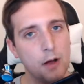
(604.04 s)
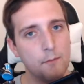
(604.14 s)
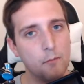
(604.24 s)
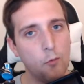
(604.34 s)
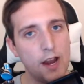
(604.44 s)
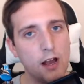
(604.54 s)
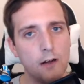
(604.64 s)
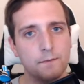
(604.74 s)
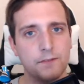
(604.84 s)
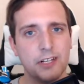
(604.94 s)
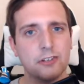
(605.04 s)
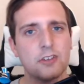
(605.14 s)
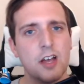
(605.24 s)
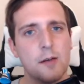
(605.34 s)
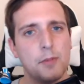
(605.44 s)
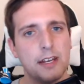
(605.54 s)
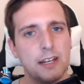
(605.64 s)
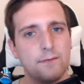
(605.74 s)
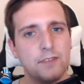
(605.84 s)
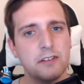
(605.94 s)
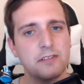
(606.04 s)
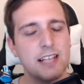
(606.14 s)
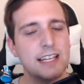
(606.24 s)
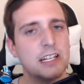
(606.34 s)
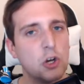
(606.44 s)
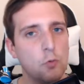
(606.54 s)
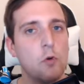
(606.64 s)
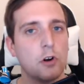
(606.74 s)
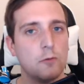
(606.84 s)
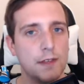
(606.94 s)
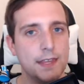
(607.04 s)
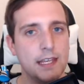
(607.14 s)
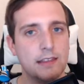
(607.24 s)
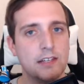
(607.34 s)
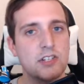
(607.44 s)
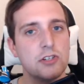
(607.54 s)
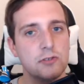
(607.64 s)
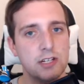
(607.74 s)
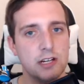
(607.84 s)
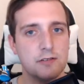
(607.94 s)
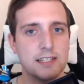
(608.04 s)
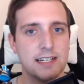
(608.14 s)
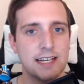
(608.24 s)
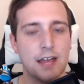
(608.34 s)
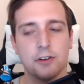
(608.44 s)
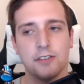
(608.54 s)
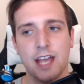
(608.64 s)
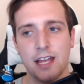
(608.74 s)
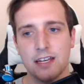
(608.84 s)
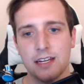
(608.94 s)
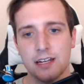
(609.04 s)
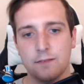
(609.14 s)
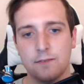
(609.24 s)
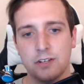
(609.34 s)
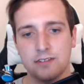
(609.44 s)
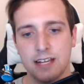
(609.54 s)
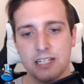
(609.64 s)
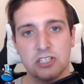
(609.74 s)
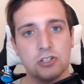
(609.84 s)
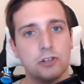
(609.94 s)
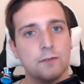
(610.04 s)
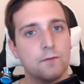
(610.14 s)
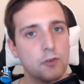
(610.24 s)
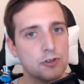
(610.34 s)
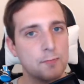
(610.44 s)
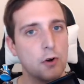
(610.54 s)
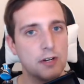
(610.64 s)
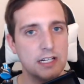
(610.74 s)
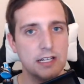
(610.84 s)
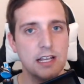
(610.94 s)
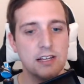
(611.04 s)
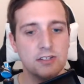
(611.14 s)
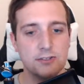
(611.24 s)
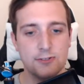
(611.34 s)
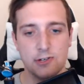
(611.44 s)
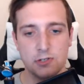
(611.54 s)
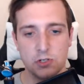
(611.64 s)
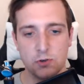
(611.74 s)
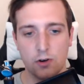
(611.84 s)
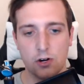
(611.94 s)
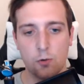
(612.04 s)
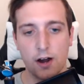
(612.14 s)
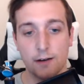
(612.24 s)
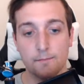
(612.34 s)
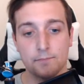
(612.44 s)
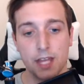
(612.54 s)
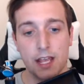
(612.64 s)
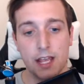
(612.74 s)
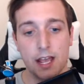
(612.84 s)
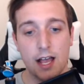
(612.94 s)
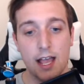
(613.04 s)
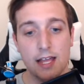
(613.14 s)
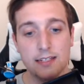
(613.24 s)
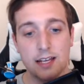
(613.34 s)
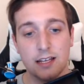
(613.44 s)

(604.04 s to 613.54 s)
way off field, but it feels like it could work within the studios together, that it feels like it's a good first party studio to acquire. And